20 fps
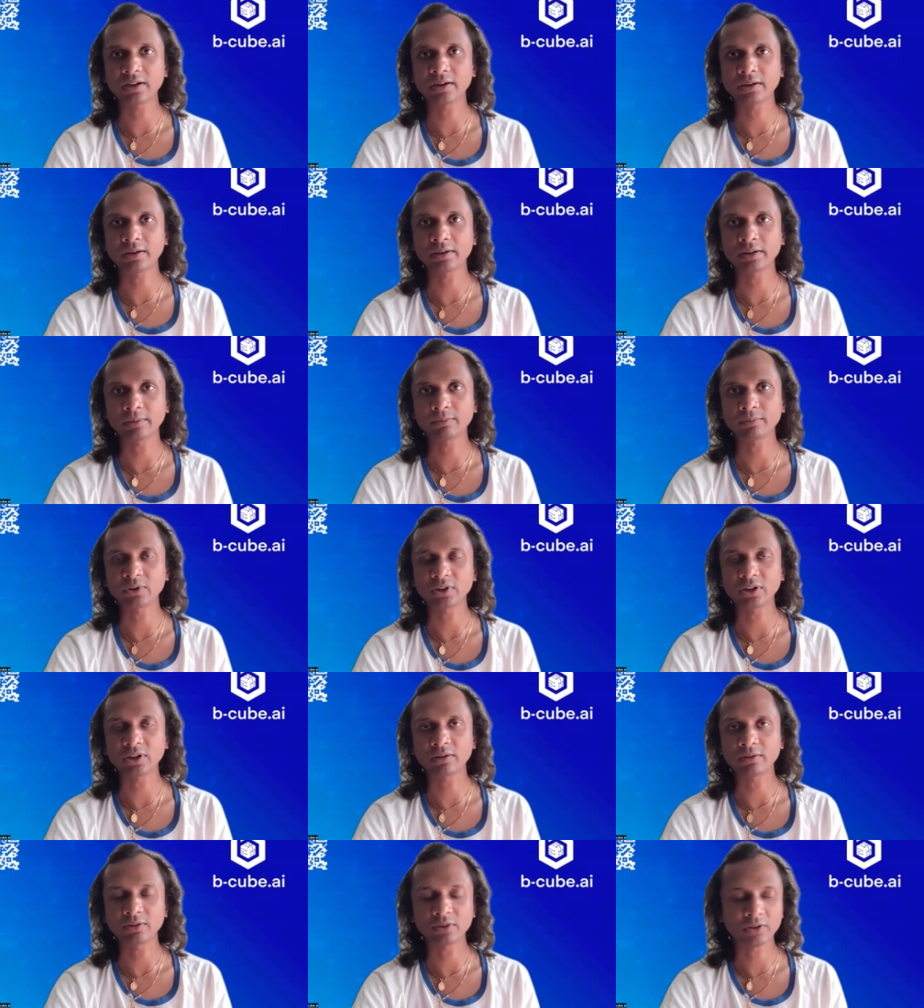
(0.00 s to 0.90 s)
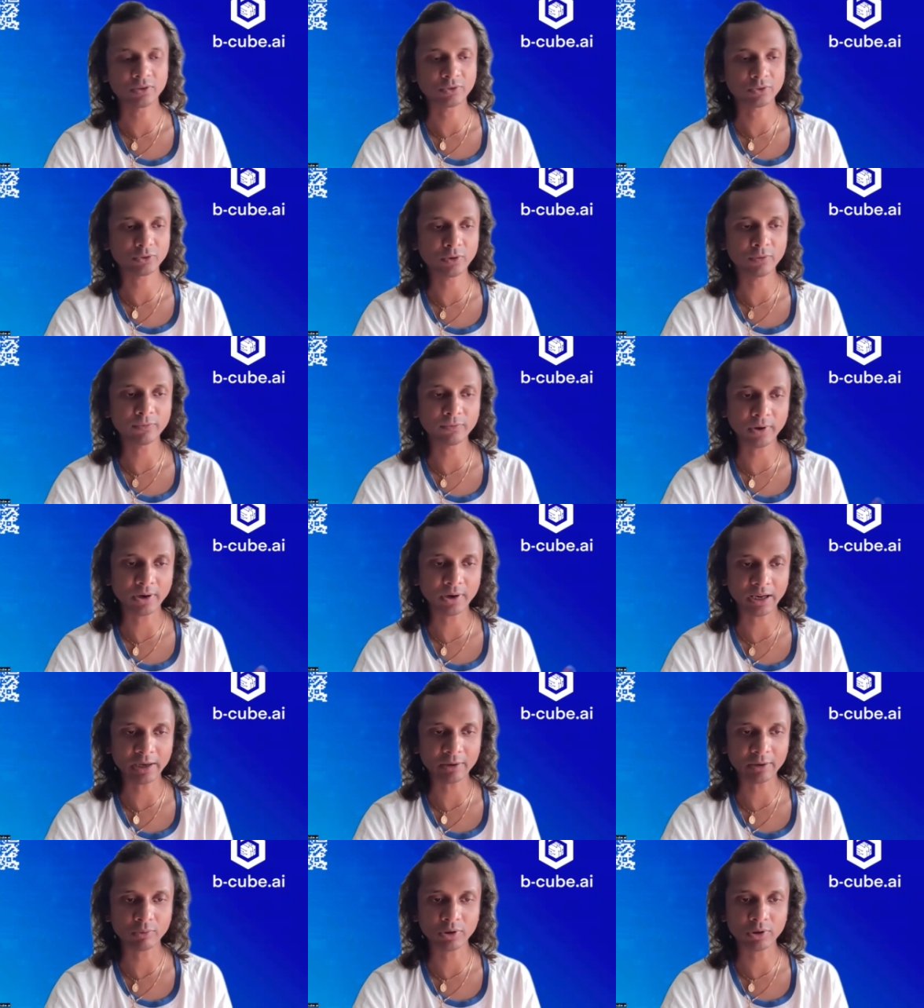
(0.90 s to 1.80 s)
and everything. Uh, so far,
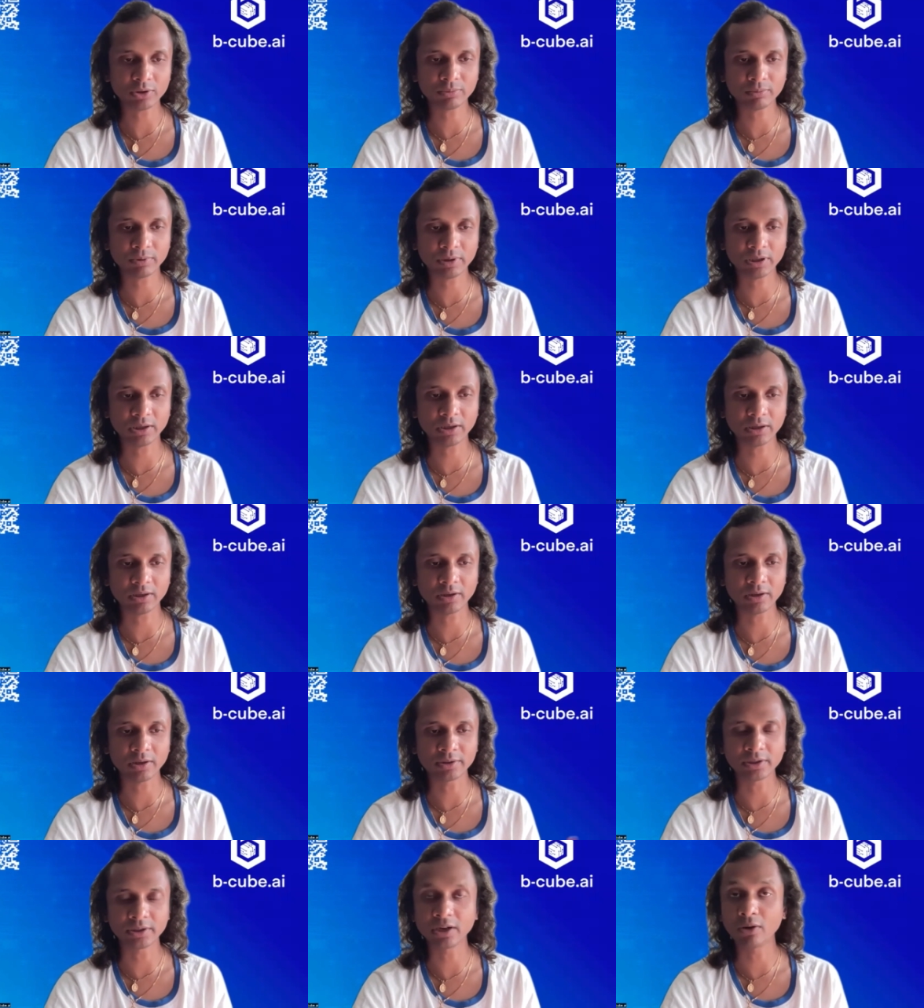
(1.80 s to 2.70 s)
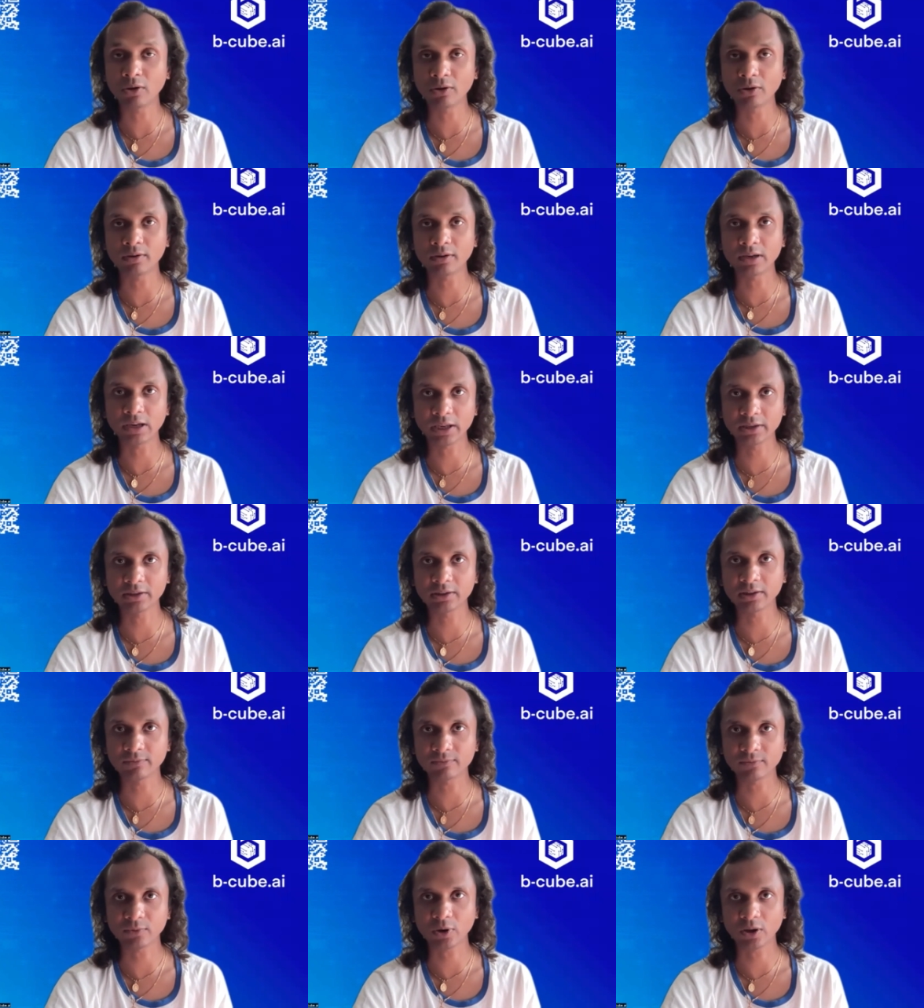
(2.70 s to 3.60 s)
like what we uh, did on
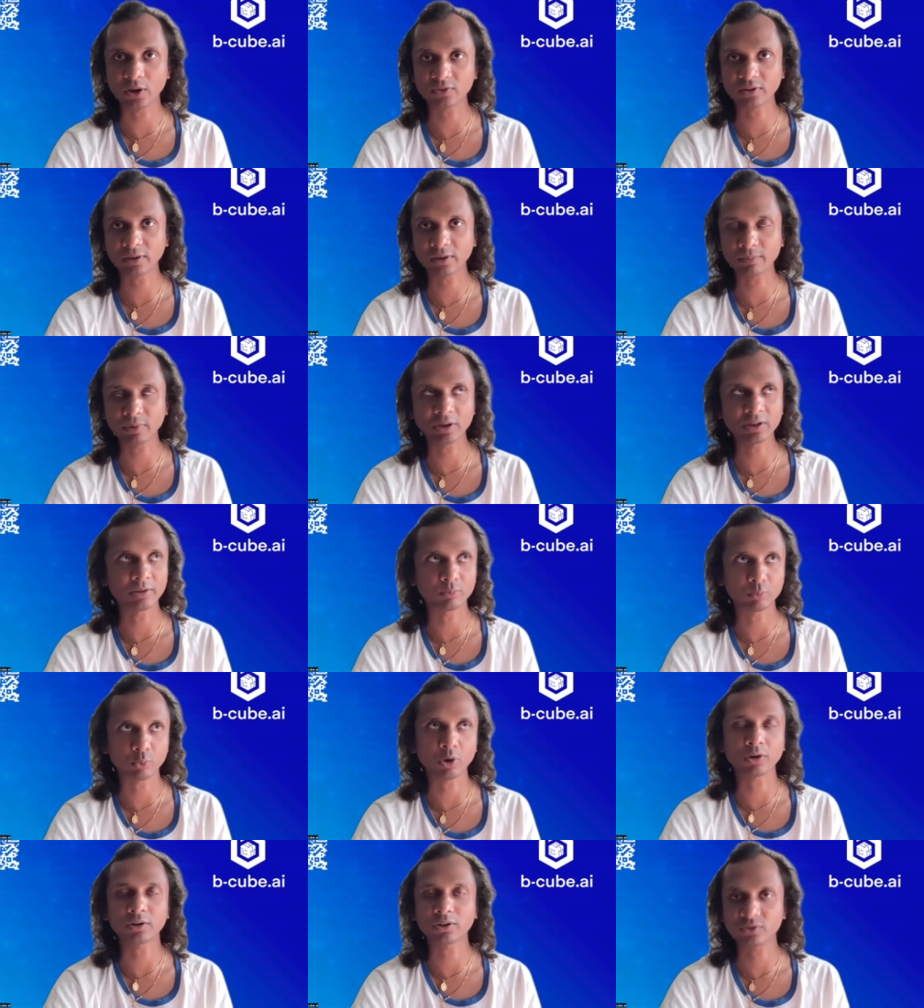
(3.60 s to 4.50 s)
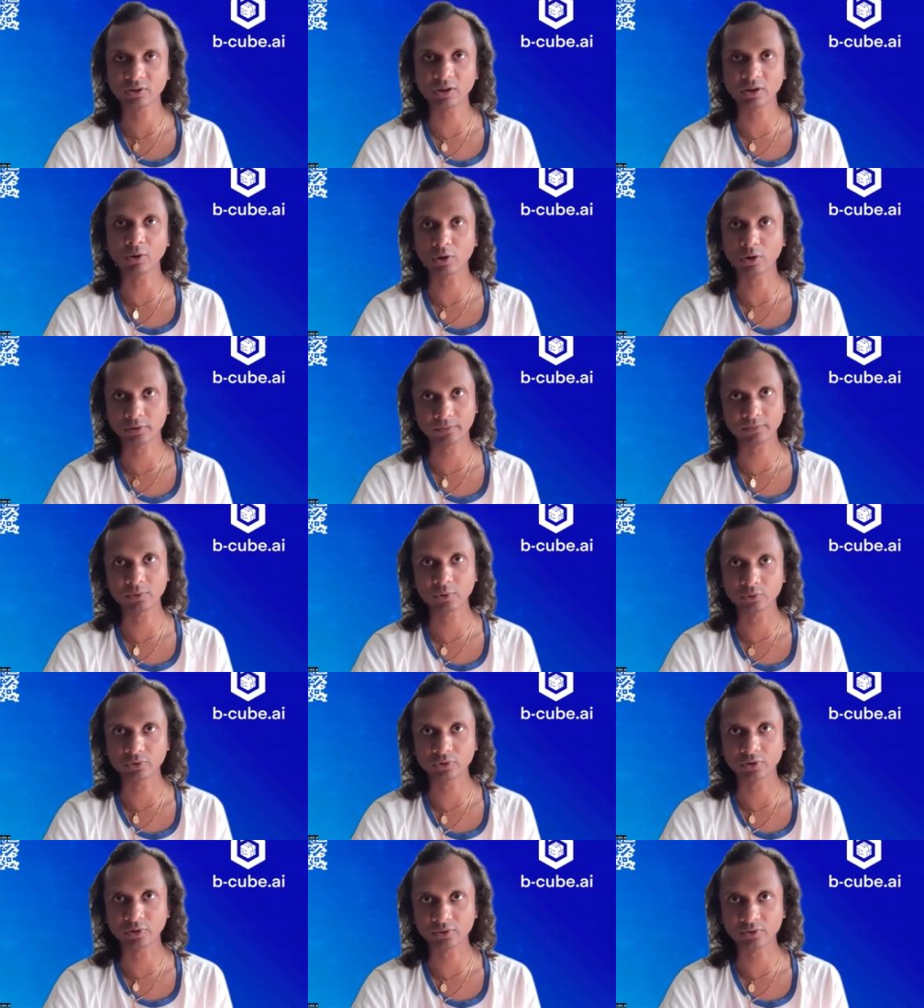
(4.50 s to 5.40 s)
LinkedIn, for example, it brought us a lot of
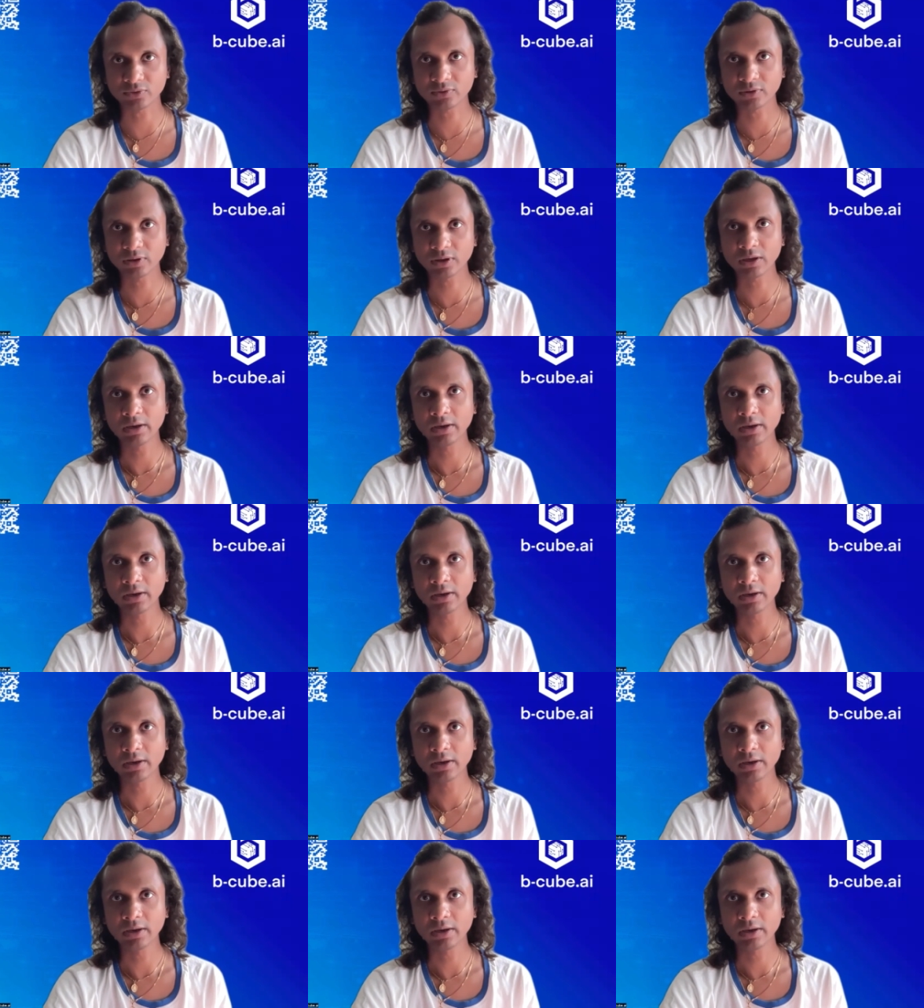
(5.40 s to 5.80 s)
users.